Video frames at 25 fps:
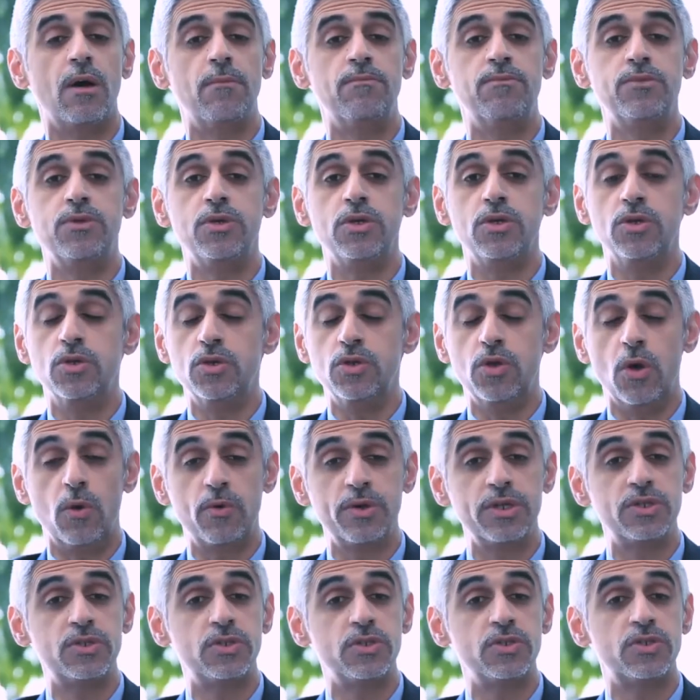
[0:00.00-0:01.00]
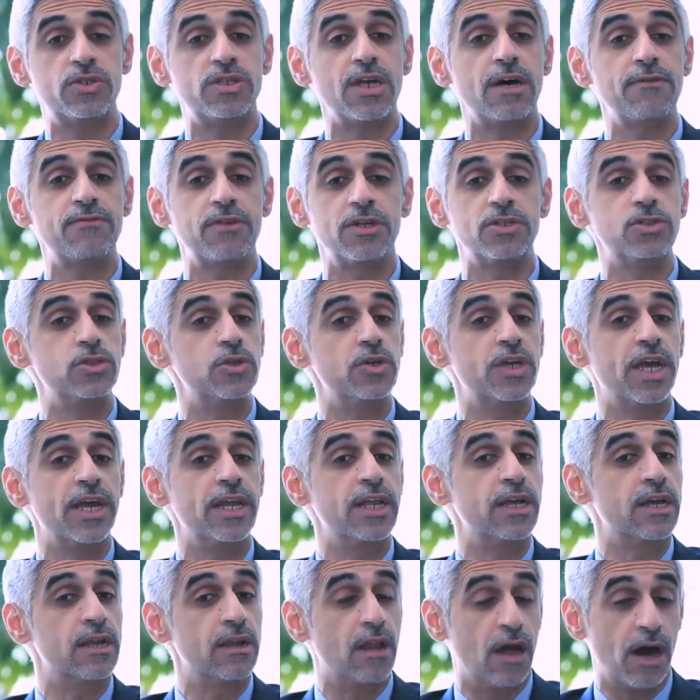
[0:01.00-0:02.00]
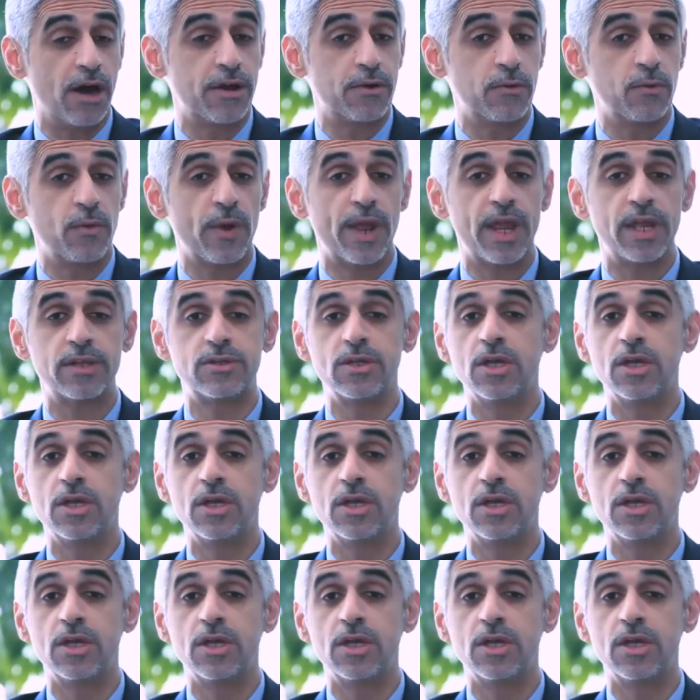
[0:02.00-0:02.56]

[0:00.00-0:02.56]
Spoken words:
you notice yourself that you're gaining a lot of weight,